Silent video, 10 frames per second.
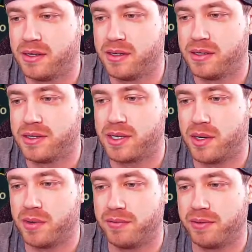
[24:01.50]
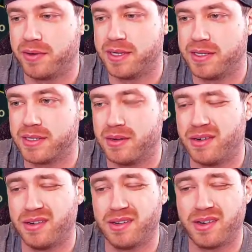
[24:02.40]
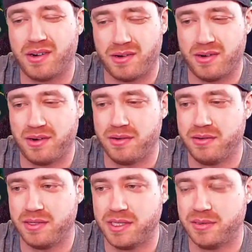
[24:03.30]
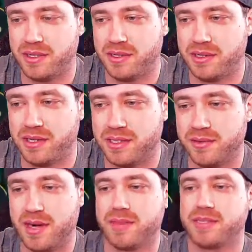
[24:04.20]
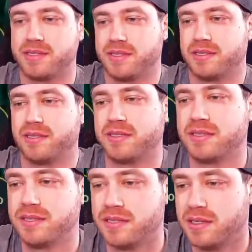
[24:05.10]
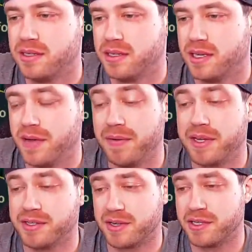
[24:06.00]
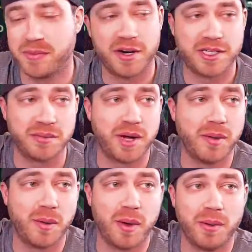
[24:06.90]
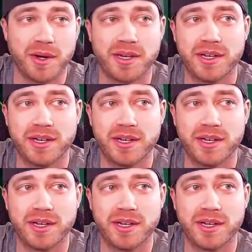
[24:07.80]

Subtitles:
So if we run this on auto, let's see what happens. If he kills all the spiders, it probably won't work.